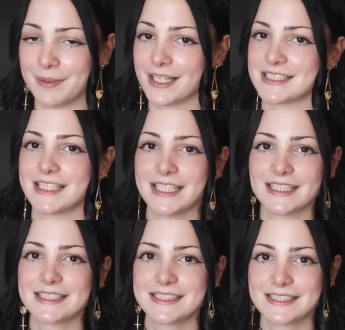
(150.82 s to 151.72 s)
And because of
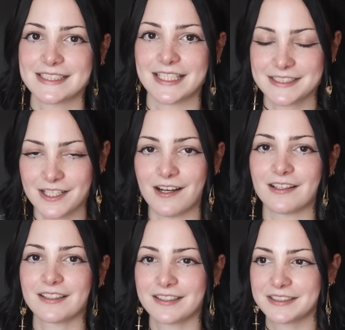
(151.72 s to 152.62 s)
this,
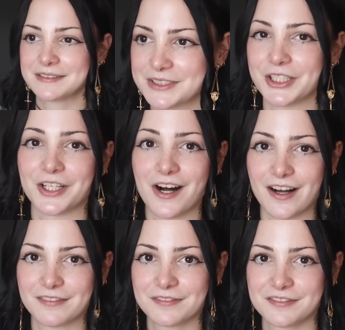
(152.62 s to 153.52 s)
TikTok took
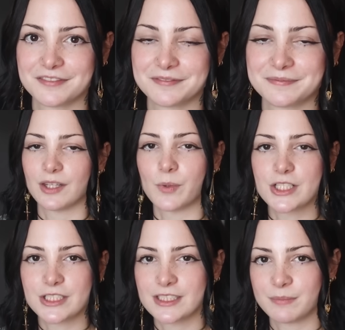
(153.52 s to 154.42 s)
off. The
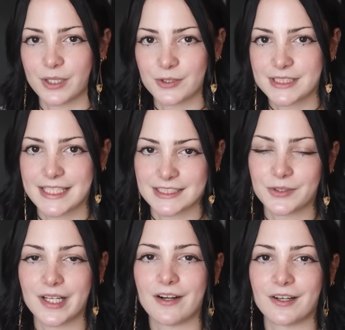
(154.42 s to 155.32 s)
Washington Post has a
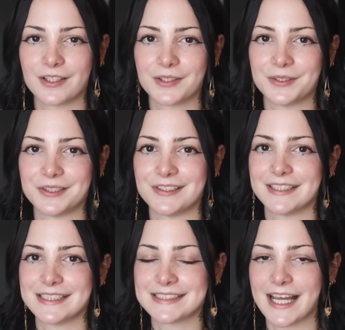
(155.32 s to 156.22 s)
great article
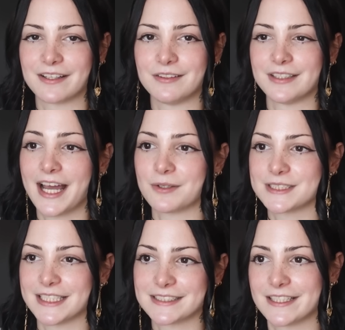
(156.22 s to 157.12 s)
entitled "How
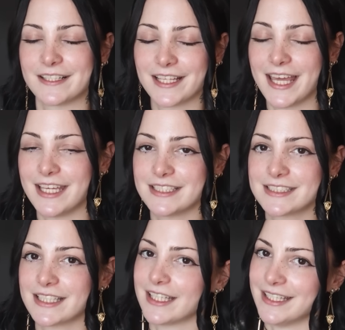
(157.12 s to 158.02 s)
TikTok Ate
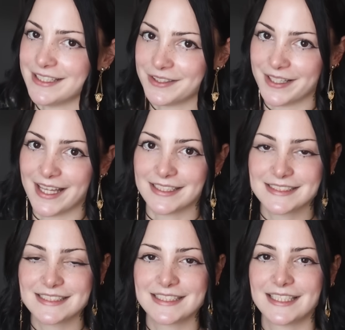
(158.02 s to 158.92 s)
the
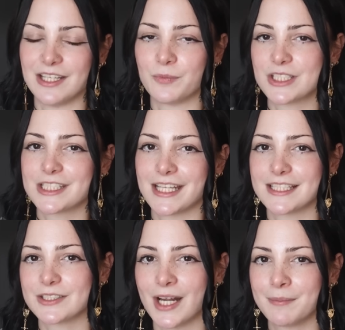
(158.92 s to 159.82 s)
Internet," in which they
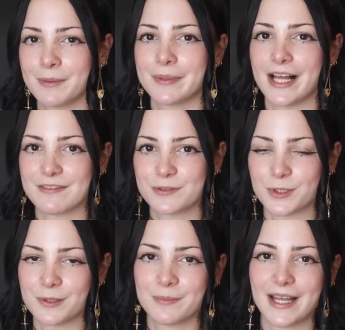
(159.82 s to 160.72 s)
describe the
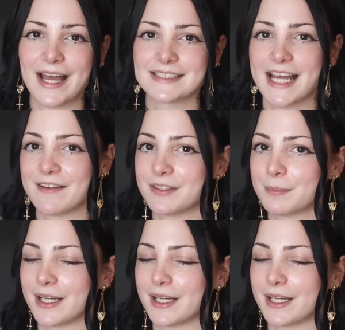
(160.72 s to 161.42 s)
platform as having